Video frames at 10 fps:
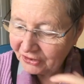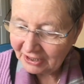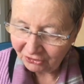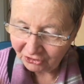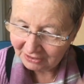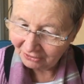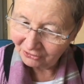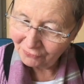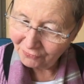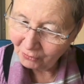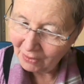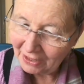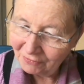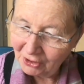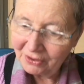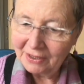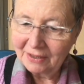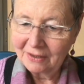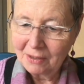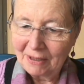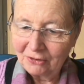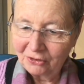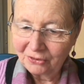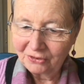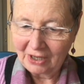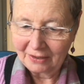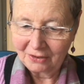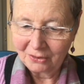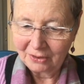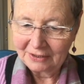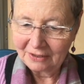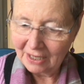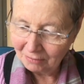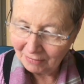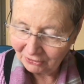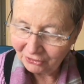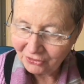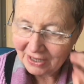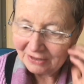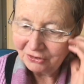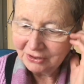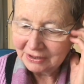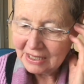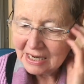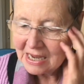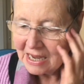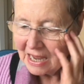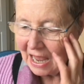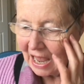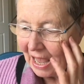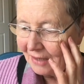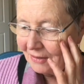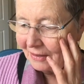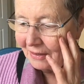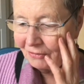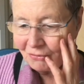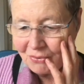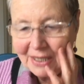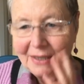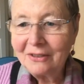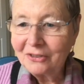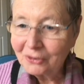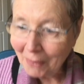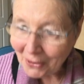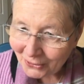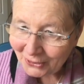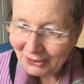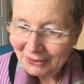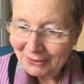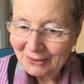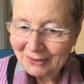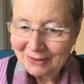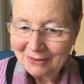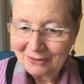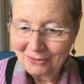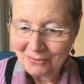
teaching this different way of looking at the menstrual cycle and menstruation. And it really spoke to